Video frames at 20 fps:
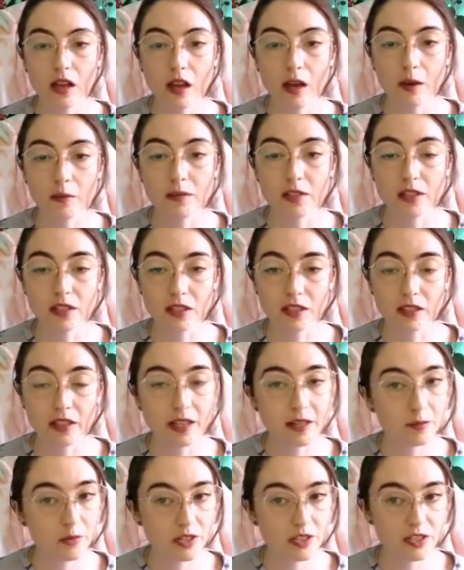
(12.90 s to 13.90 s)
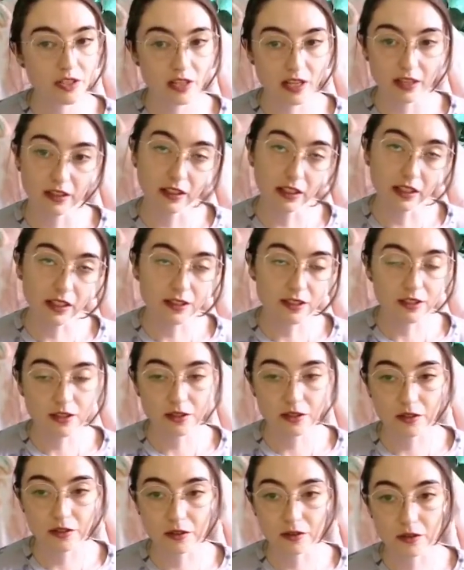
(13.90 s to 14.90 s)
to the land bridge that leads
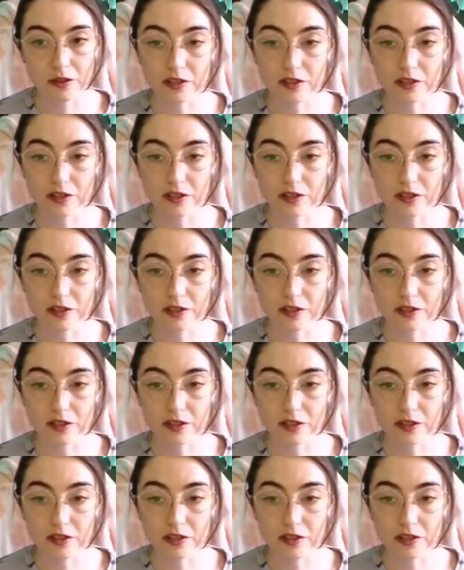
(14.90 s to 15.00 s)
to